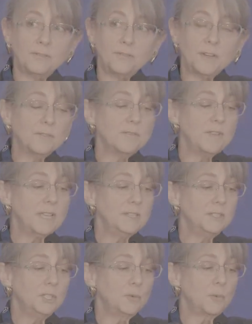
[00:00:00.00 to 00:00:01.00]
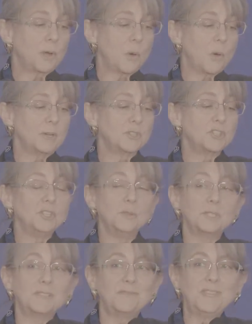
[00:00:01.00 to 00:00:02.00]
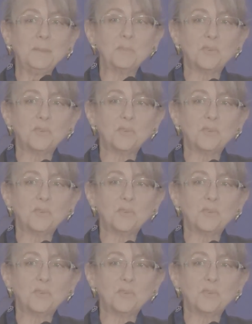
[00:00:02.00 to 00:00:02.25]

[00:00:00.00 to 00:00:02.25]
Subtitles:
fair value requires the use of the